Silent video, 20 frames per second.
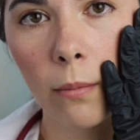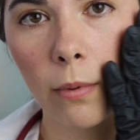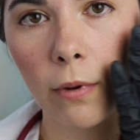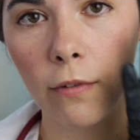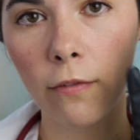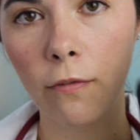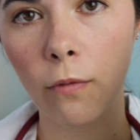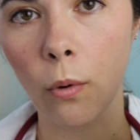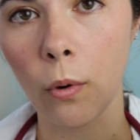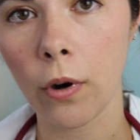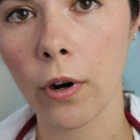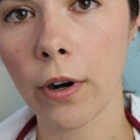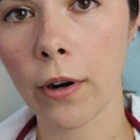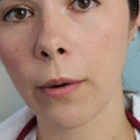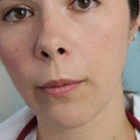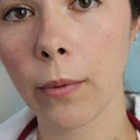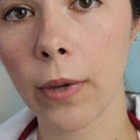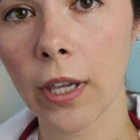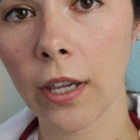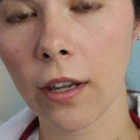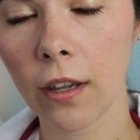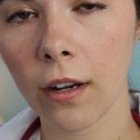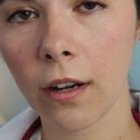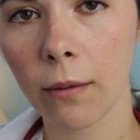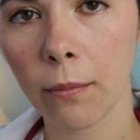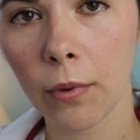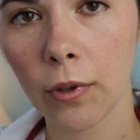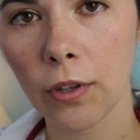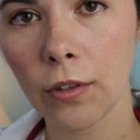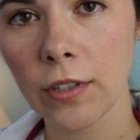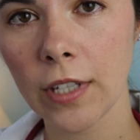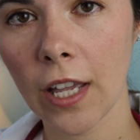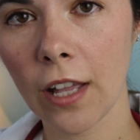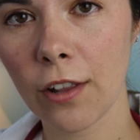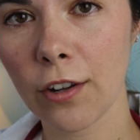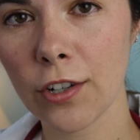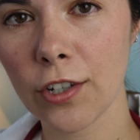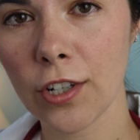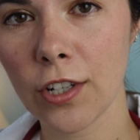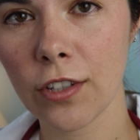before we can put those
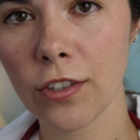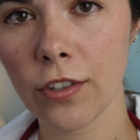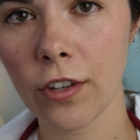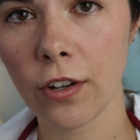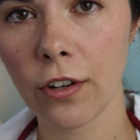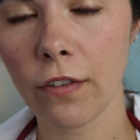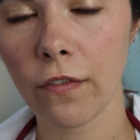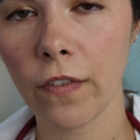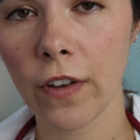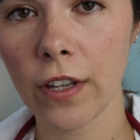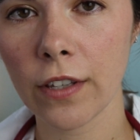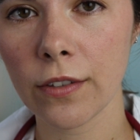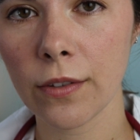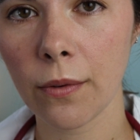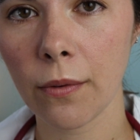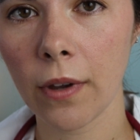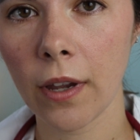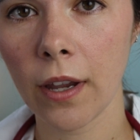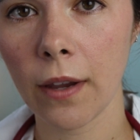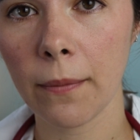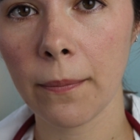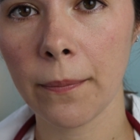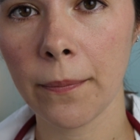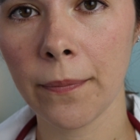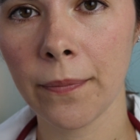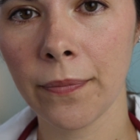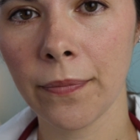allergens on your face, okay?